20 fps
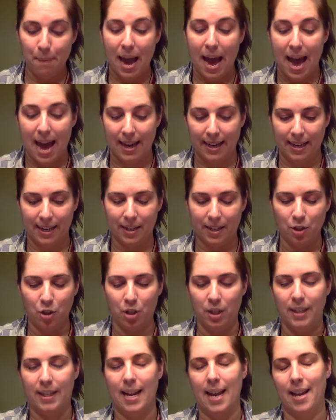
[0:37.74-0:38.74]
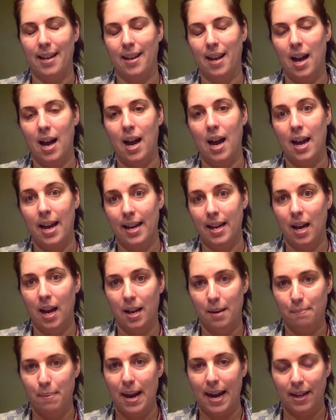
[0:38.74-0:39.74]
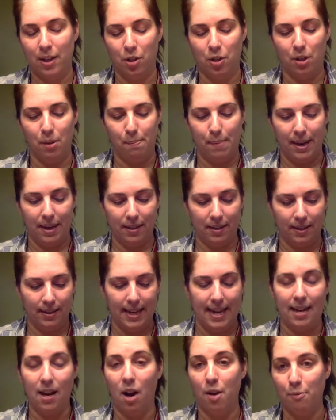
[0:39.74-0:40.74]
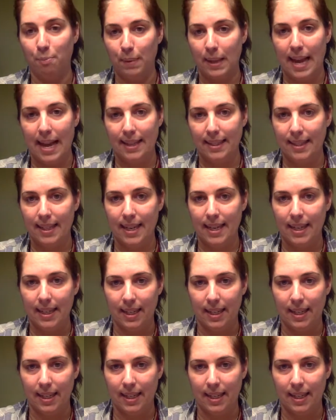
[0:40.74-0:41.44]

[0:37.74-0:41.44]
packaged. Again, I unpackaged a bit to take off plastic,